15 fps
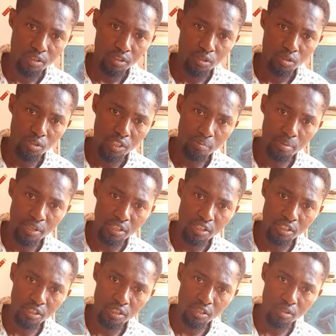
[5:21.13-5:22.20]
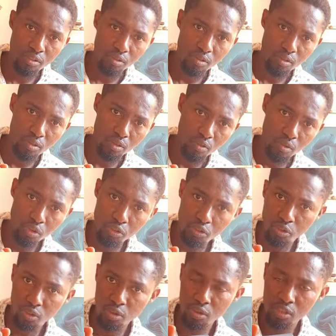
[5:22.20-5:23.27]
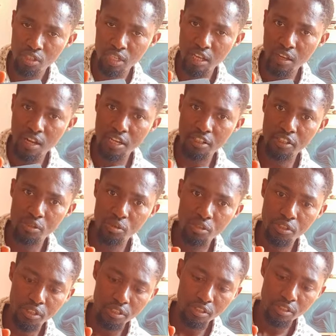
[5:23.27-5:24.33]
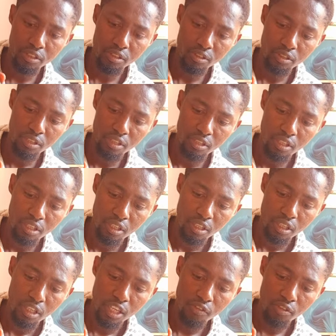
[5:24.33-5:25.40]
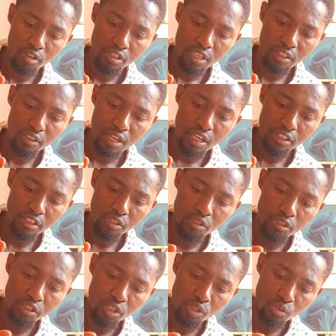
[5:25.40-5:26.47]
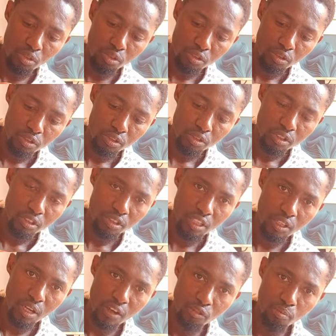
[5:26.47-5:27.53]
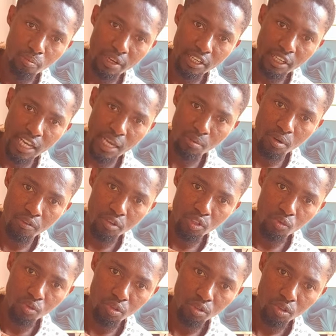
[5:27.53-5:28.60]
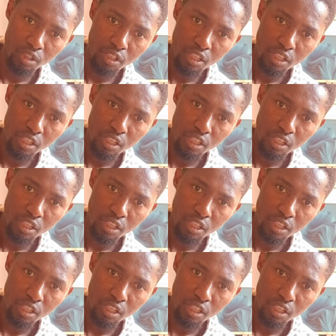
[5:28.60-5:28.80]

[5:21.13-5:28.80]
So it depends what your SAN card is using. If your SAN card is using this one, then you have to buy the cable of this one.